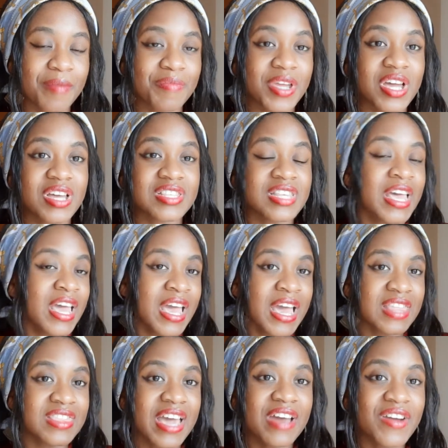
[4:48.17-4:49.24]
because
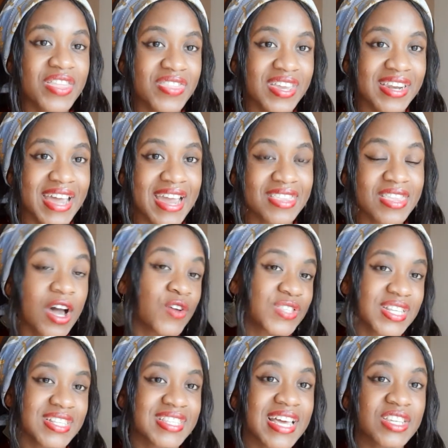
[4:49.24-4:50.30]
they are in the ninth house
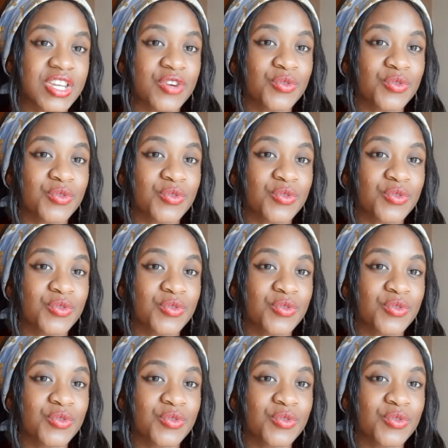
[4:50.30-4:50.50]
and Saturn